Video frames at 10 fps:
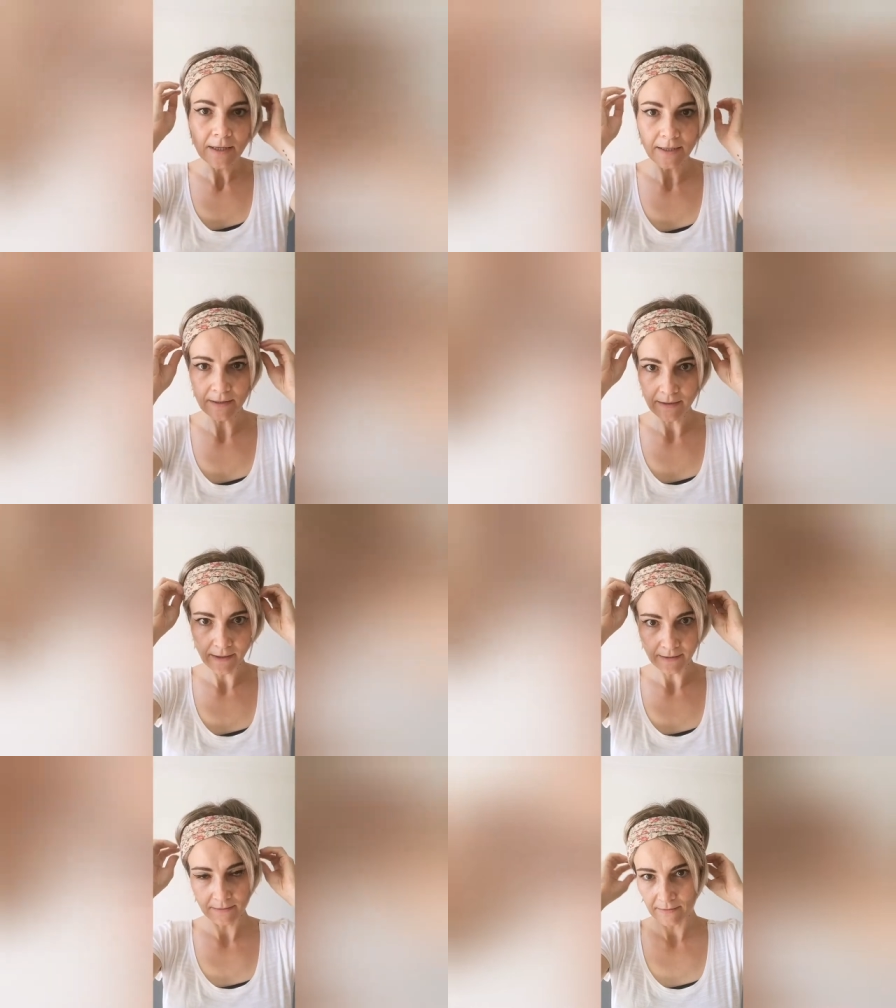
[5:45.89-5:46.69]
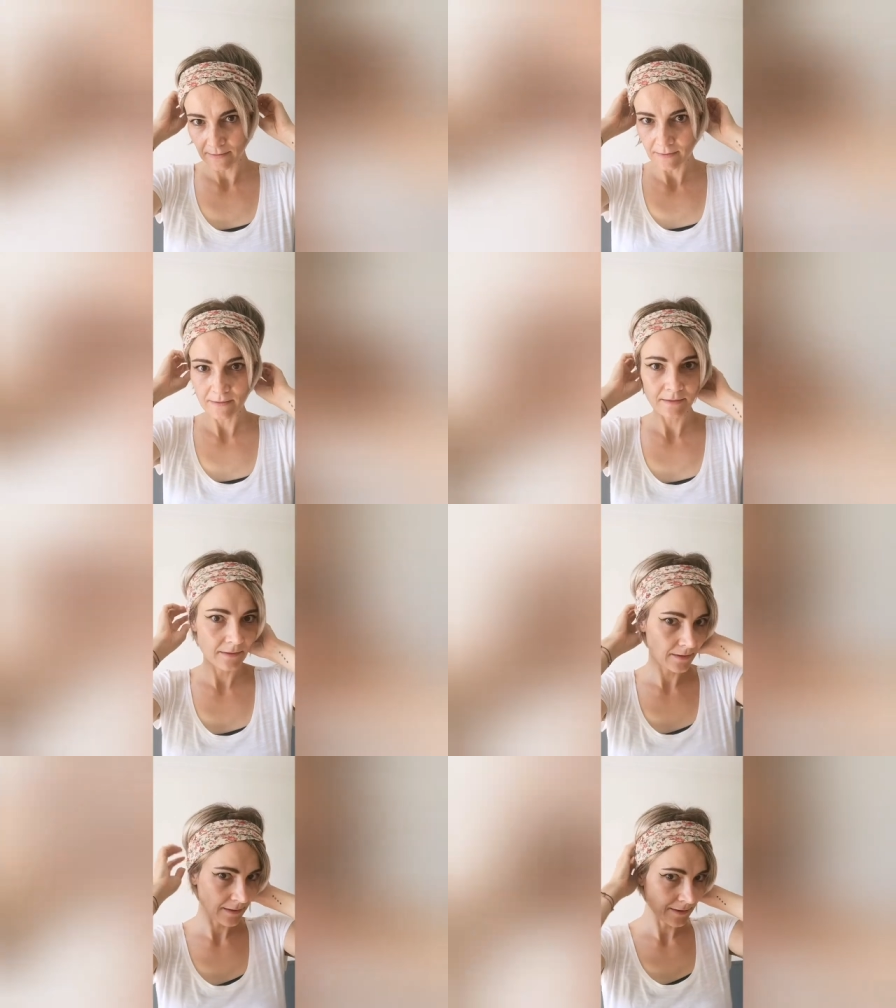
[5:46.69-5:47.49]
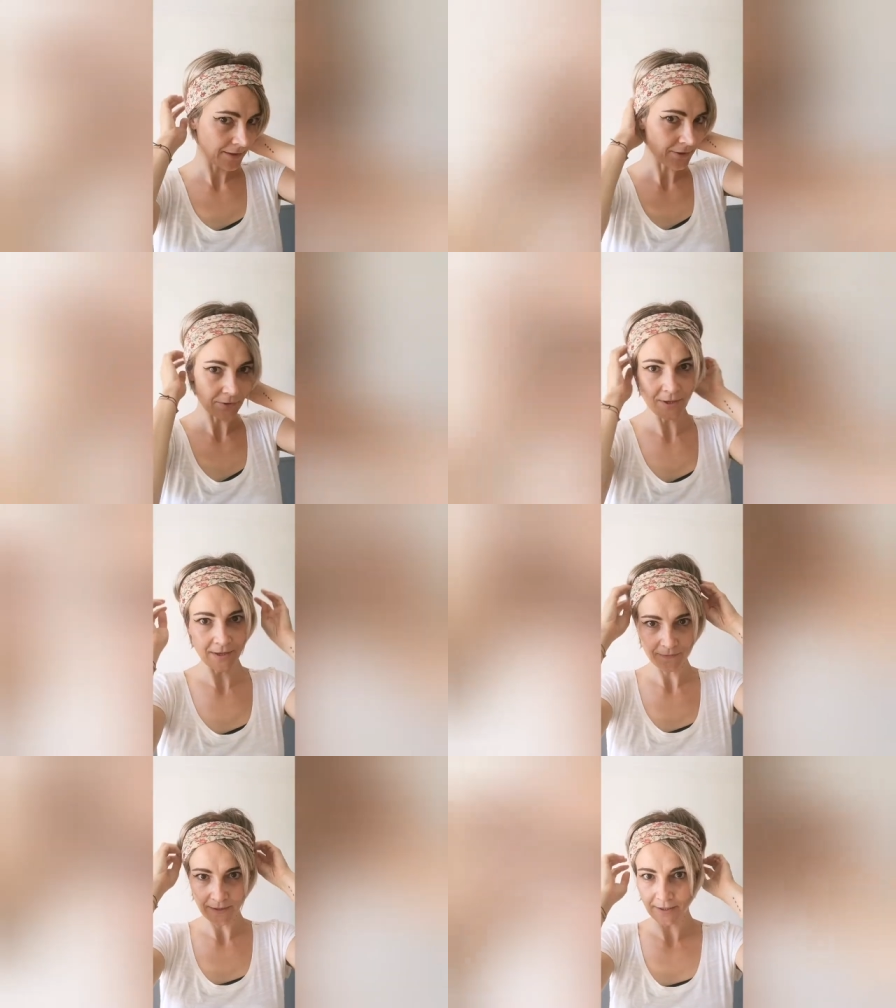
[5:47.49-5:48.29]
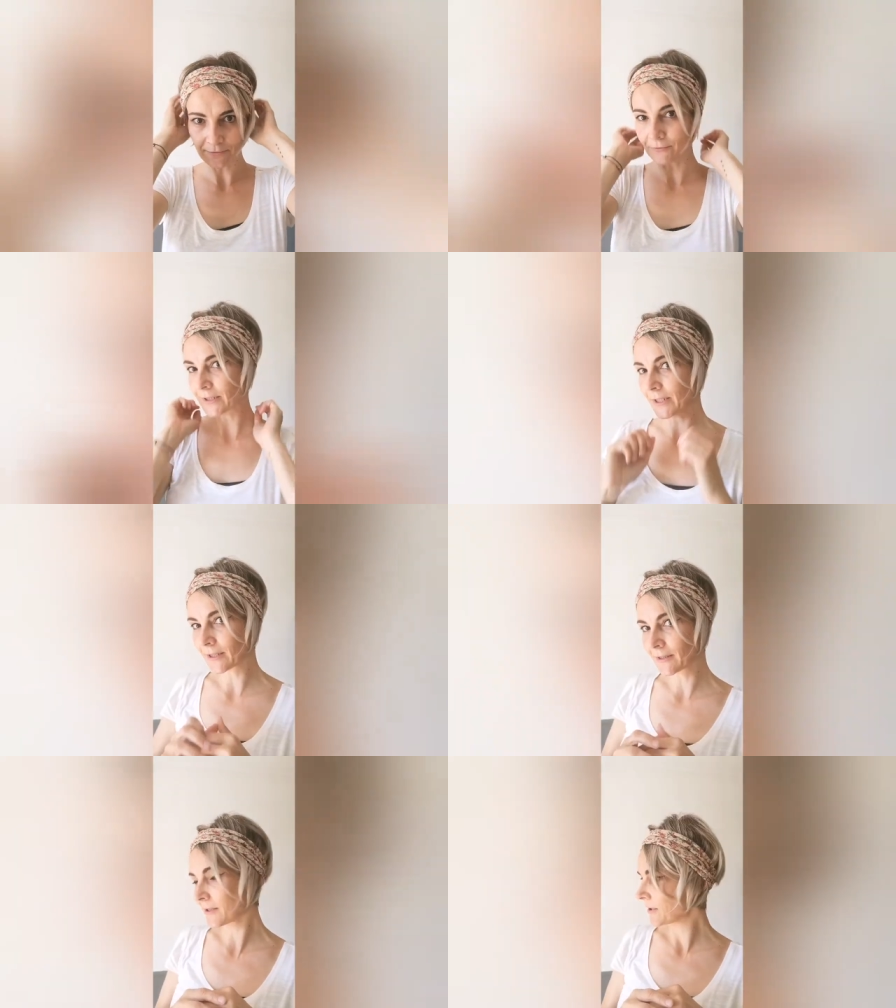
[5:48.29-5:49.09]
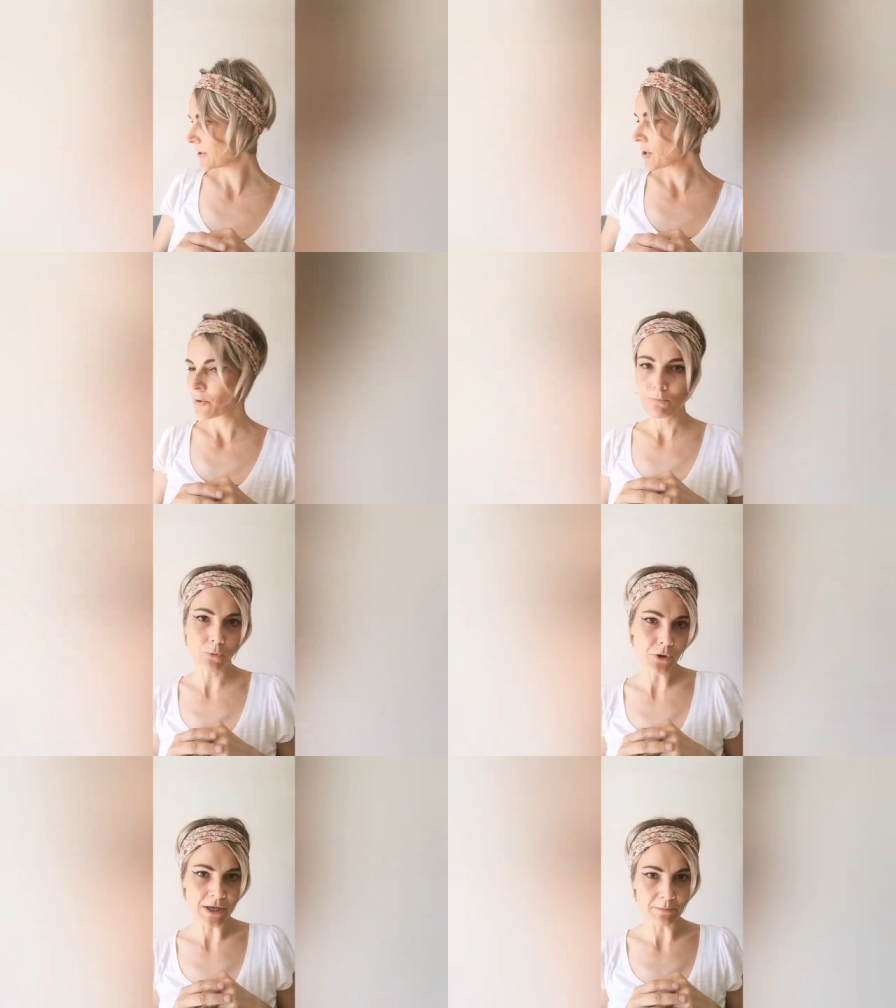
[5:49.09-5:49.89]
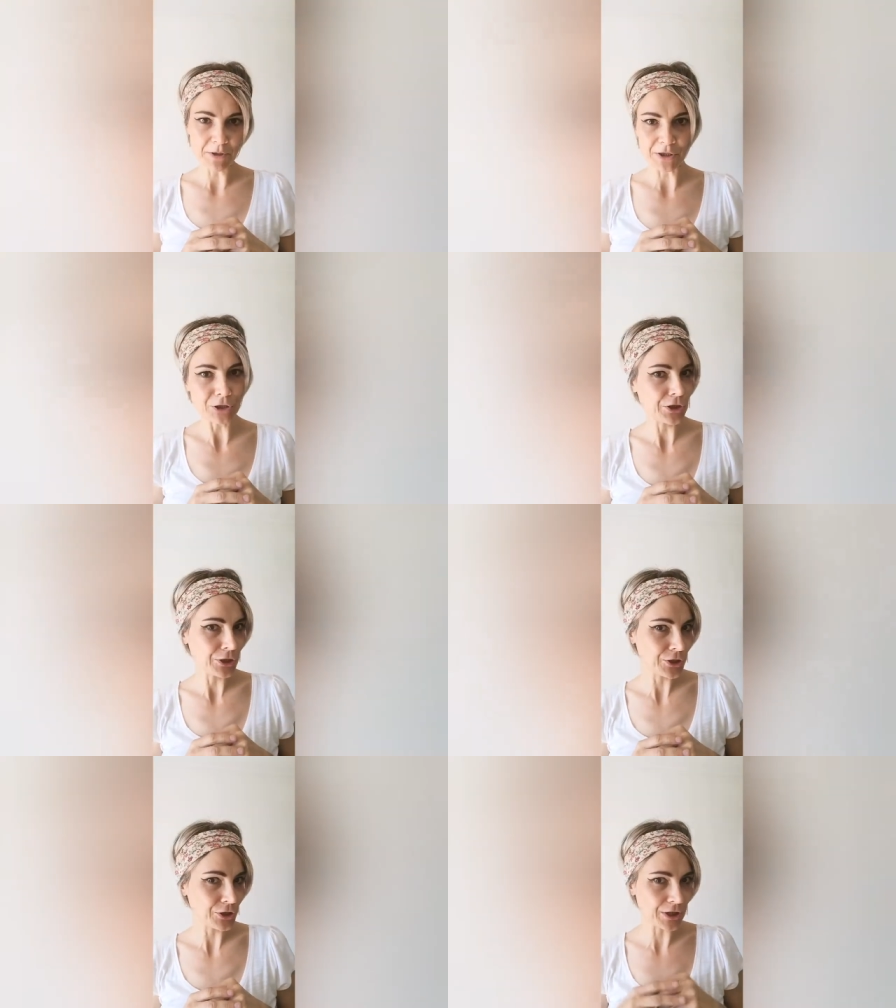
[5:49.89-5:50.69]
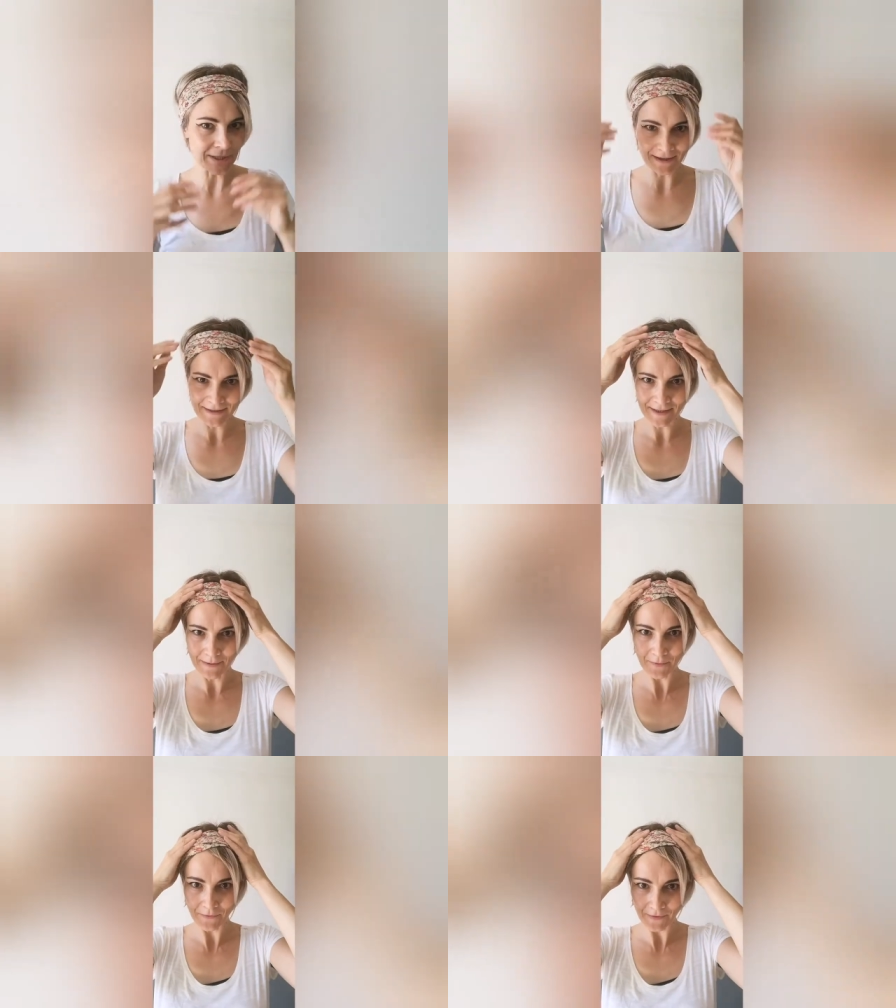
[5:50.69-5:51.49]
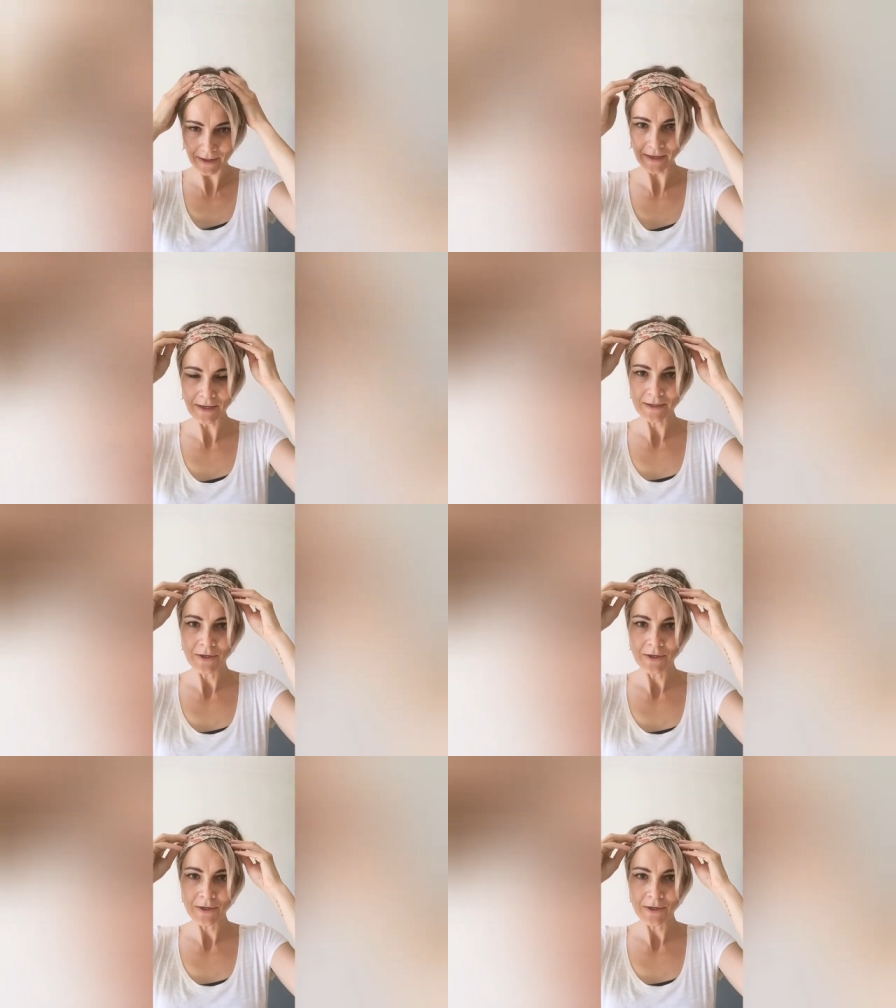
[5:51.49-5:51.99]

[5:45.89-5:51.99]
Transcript: and then you have like a really bohemian chic type of thing.